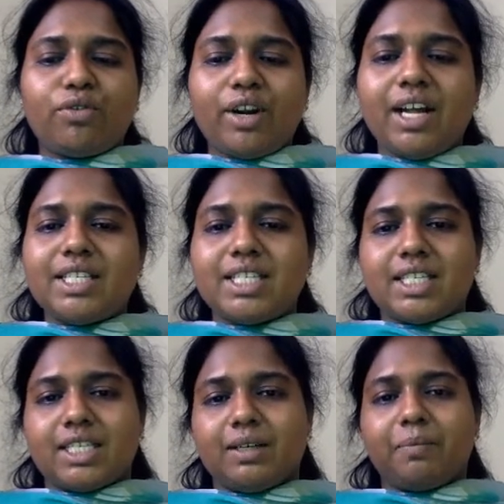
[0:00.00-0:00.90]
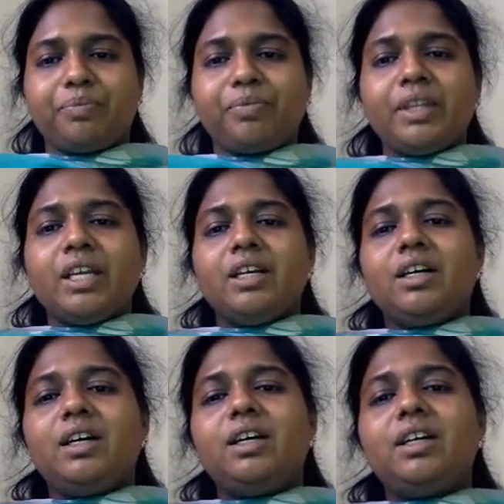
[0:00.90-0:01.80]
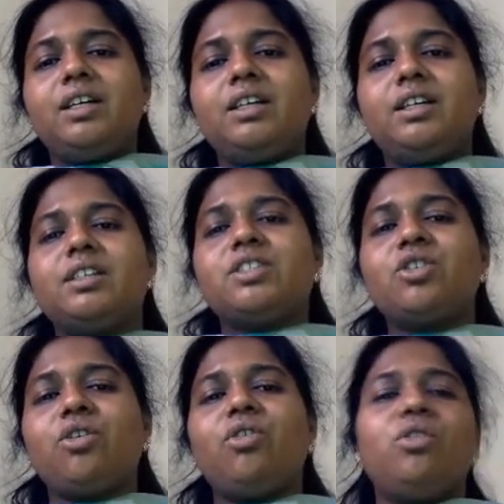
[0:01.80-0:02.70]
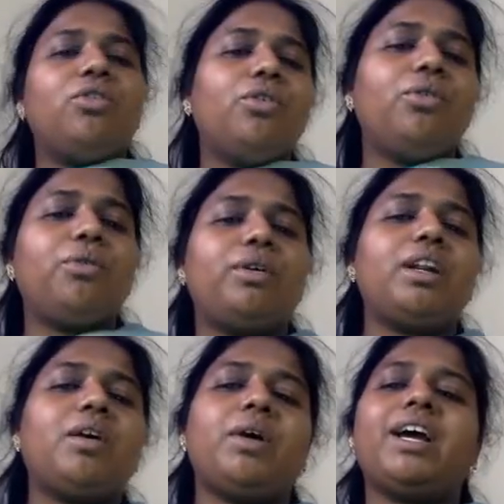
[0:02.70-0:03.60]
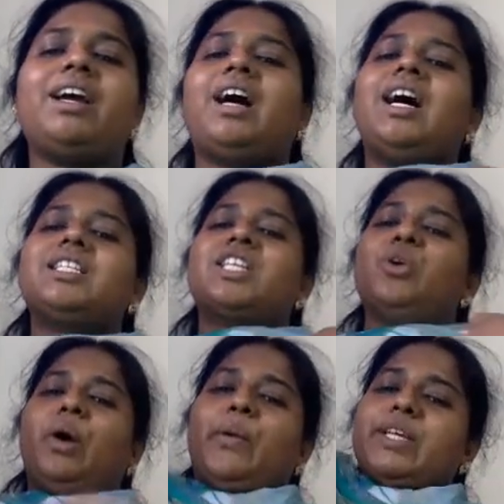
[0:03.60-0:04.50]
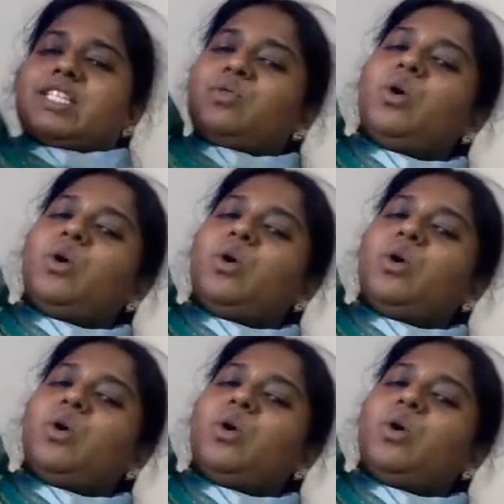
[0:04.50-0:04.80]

transistor. So now I ask you a question.